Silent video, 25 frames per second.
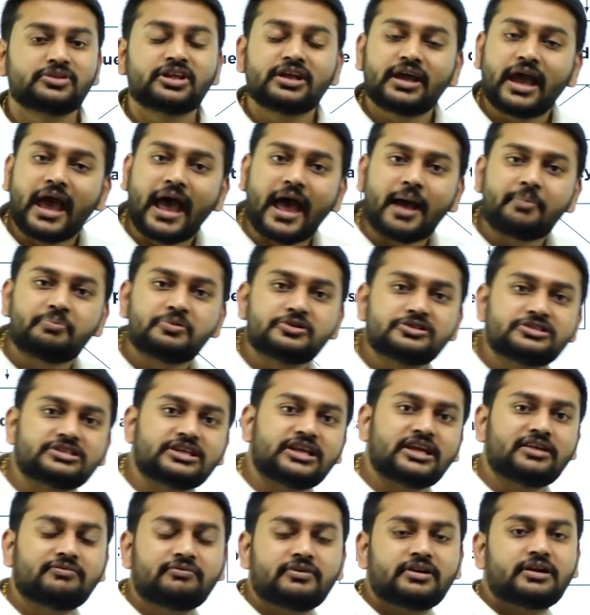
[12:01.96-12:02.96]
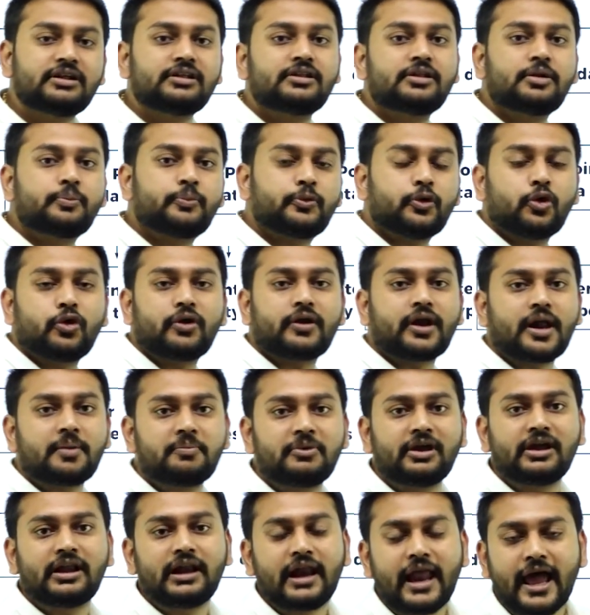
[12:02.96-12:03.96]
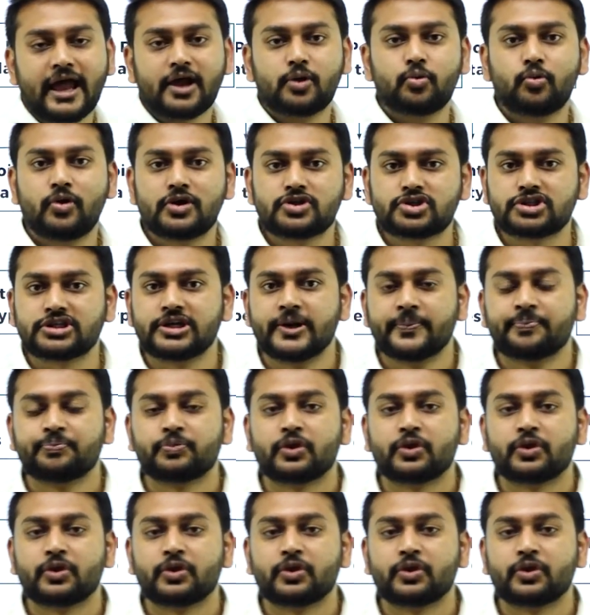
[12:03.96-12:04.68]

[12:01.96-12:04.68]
thing happens even in the programming language.